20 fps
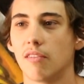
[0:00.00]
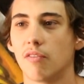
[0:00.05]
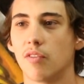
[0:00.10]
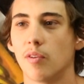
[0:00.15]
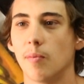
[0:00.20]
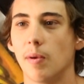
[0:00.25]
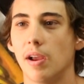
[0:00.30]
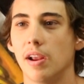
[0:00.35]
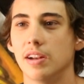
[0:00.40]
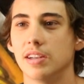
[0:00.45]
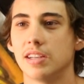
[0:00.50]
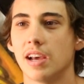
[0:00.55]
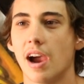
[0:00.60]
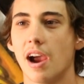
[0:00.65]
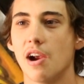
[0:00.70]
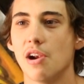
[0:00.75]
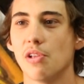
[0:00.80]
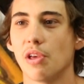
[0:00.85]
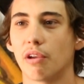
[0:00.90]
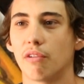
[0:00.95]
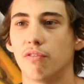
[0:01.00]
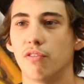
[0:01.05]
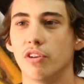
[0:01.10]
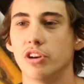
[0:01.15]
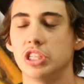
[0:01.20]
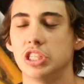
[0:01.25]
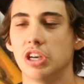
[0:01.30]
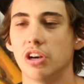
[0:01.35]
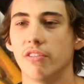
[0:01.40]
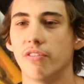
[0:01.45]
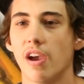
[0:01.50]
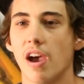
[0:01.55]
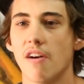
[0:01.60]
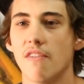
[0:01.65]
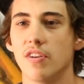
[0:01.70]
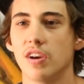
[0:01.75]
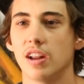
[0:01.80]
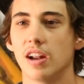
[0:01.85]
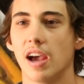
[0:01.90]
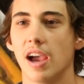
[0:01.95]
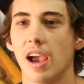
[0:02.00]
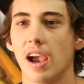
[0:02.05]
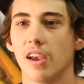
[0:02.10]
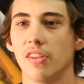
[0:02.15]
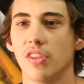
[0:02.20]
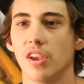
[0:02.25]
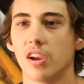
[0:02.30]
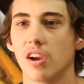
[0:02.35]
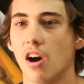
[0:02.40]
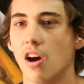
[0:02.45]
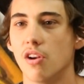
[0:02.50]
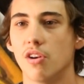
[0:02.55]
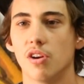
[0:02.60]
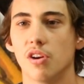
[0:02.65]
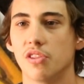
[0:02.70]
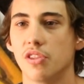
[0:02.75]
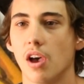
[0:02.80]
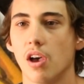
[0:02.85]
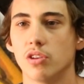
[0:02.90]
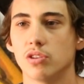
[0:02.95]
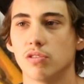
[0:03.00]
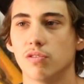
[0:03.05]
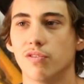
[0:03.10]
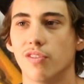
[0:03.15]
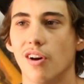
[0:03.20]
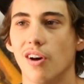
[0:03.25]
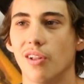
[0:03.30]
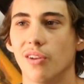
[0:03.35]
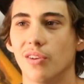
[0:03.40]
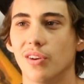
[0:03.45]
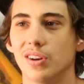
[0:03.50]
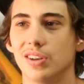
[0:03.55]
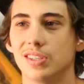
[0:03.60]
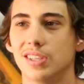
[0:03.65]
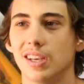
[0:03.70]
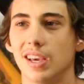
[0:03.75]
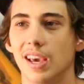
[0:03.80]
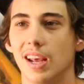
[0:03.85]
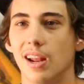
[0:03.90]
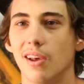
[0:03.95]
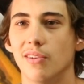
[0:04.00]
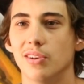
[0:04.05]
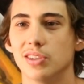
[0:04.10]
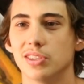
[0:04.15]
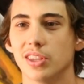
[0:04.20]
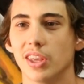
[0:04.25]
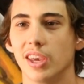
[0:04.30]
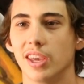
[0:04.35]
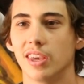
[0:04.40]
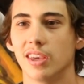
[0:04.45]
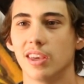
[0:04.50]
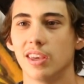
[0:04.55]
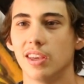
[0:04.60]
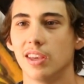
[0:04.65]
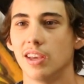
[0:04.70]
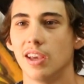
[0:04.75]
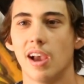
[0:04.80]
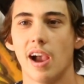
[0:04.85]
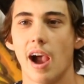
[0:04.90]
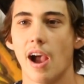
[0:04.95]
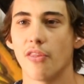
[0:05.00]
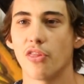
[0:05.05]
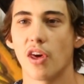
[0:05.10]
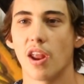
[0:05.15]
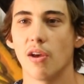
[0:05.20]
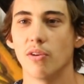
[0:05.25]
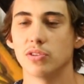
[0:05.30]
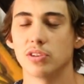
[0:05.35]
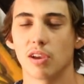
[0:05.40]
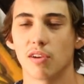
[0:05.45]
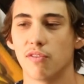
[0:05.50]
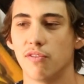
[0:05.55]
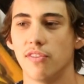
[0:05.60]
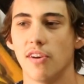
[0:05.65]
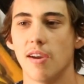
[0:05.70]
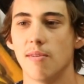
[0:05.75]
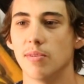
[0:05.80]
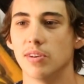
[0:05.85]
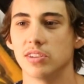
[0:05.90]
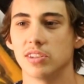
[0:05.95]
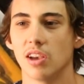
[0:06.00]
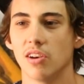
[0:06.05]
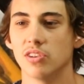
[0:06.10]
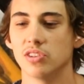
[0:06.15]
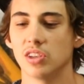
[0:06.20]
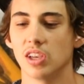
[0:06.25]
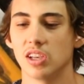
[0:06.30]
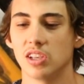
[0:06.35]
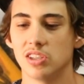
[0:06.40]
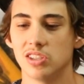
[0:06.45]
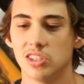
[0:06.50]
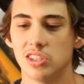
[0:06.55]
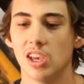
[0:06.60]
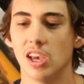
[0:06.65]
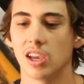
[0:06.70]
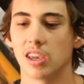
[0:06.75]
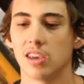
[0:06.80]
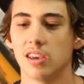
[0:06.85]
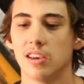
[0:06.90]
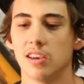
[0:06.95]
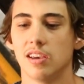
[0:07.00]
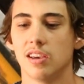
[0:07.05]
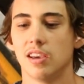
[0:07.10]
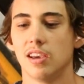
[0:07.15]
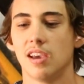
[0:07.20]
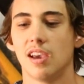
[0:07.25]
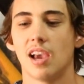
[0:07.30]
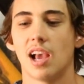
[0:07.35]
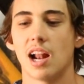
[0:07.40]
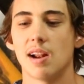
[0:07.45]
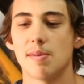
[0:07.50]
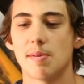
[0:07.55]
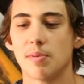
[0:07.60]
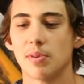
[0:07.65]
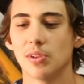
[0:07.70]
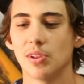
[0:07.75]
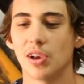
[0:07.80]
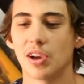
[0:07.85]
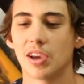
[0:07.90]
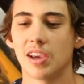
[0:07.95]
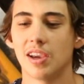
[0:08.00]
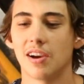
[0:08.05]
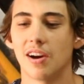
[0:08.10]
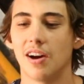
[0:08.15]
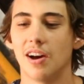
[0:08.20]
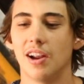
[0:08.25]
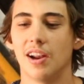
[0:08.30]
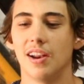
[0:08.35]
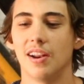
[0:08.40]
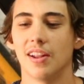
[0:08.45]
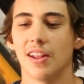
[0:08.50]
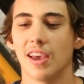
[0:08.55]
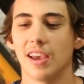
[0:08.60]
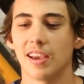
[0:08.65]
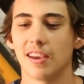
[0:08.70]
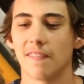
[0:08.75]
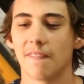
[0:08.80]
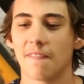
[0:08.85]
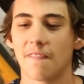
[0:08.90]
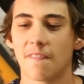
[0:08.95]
for my entire like first year of having it, I had like under 1,000 followers, and it was like, I thought I was like famous. I was like sick. I remember looking on like